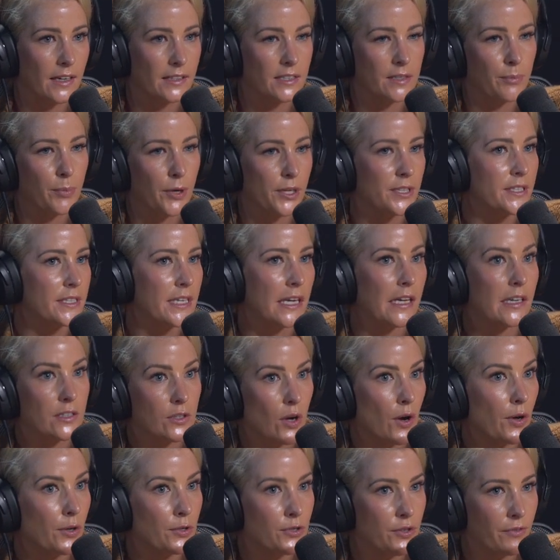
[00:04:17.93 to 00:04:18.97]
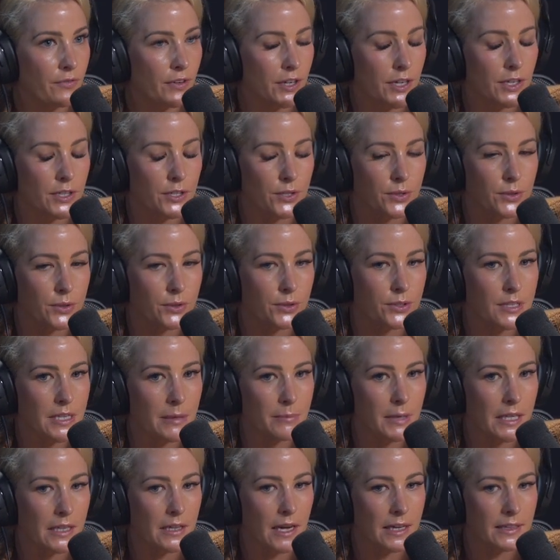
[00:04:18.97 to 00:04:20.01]
I suppose, seen as controversial or
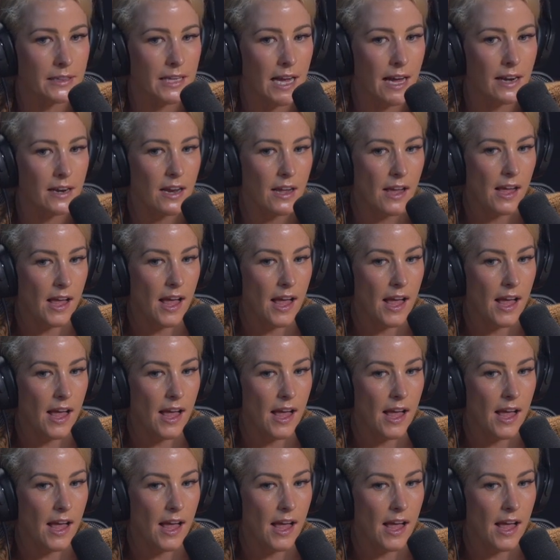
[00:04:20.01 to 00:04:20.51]
something like that.